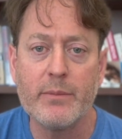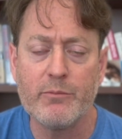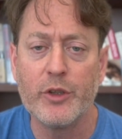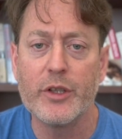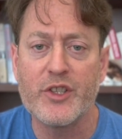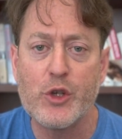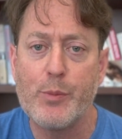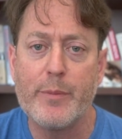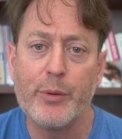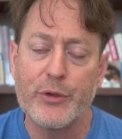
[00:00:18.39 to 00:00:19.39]
really
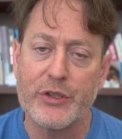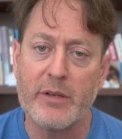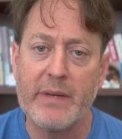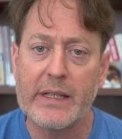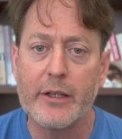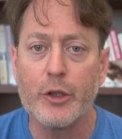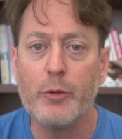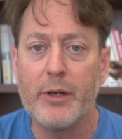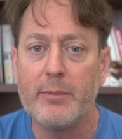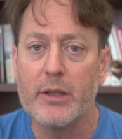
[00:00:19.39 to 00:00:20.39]
stupid person and making it all
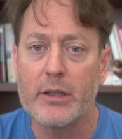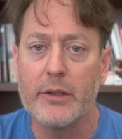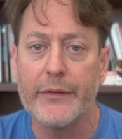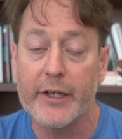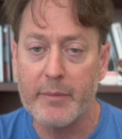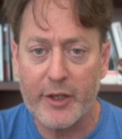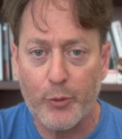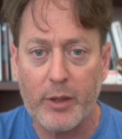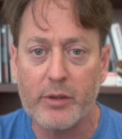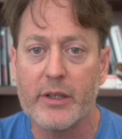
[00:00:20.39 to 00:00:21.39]
public, unlike many
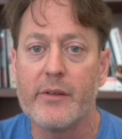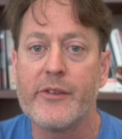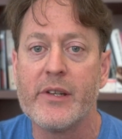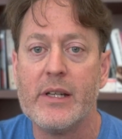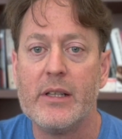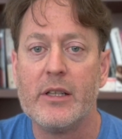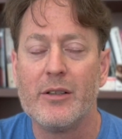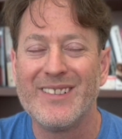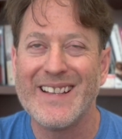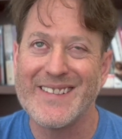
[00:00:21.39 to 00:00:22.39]
Republicans
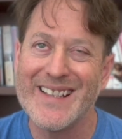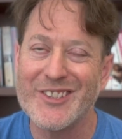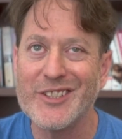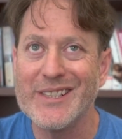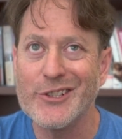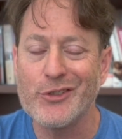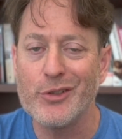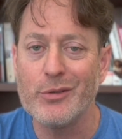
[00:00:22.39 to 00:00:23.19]
that's actually not true.